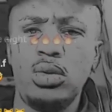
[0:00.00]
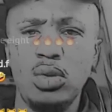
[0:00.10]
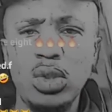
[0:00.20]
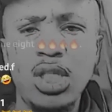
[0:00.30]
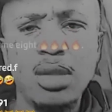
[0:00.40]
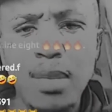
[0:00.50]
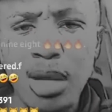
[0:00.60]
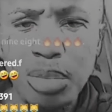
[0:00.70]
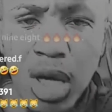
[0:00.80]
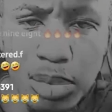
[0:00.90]
You seen my
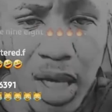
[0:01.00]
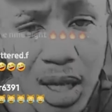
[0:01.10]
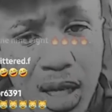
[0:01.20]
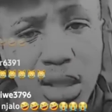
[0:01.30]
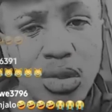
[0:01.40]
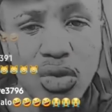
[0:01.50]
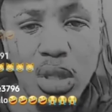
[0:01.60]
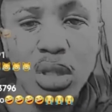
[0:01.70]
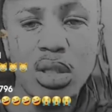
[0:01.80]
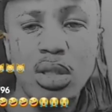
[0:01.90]
bank balance, man?